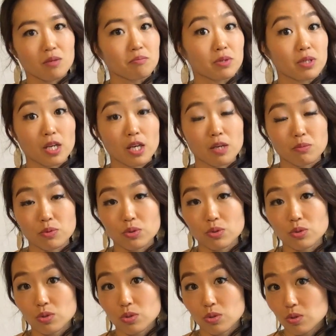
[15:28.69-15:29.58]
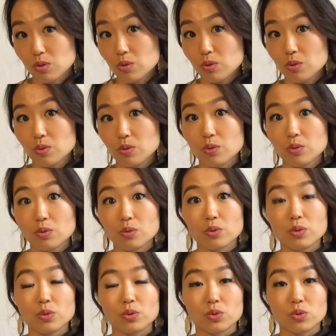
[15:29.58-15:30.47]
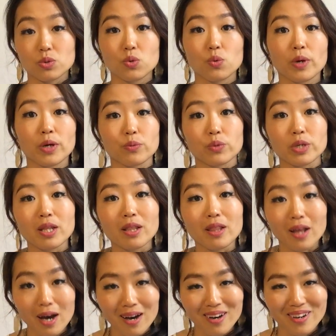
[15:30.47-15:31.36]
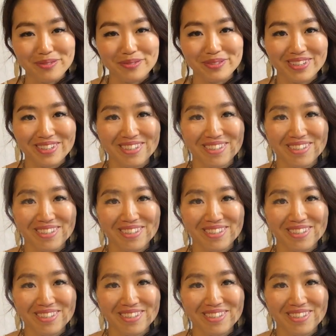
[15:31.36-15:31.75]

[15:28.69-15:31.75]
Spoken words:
be able to do what we love.